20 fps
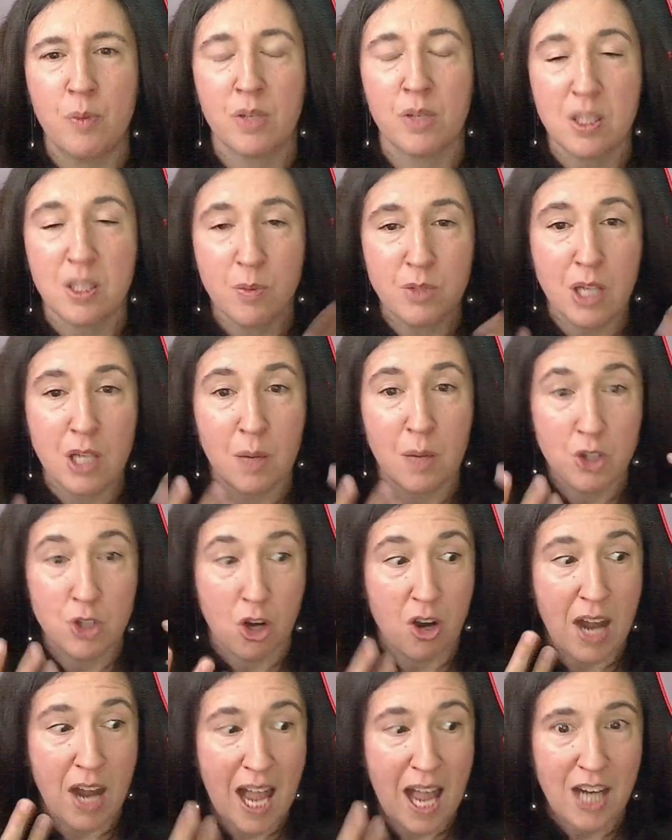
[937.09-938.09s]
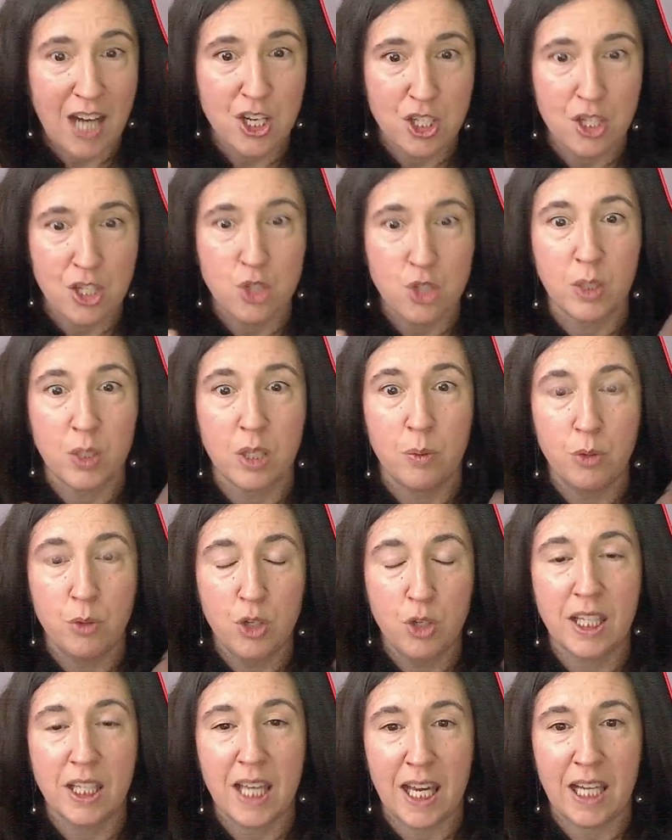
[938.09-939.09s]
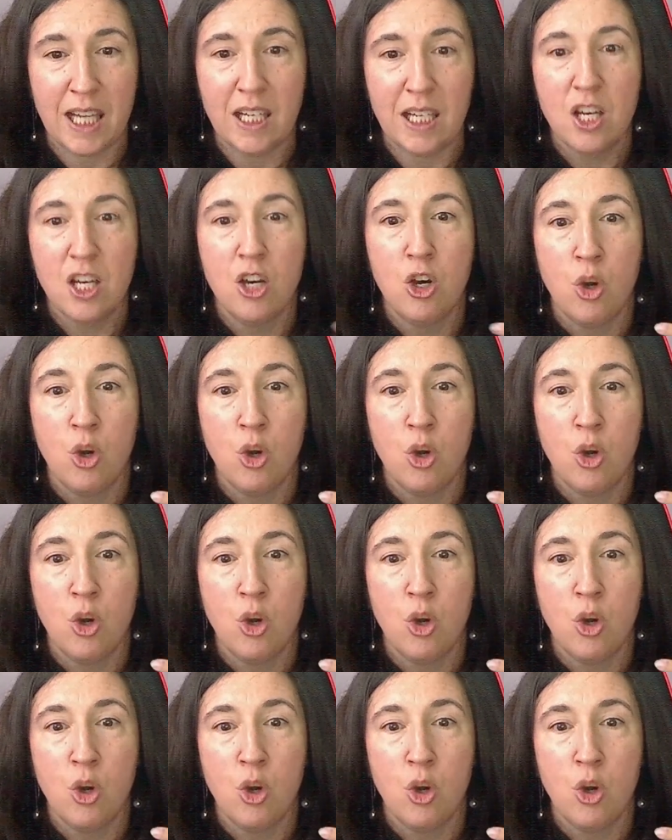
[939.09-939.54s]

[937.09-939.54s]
but sometimes our actions, we communicate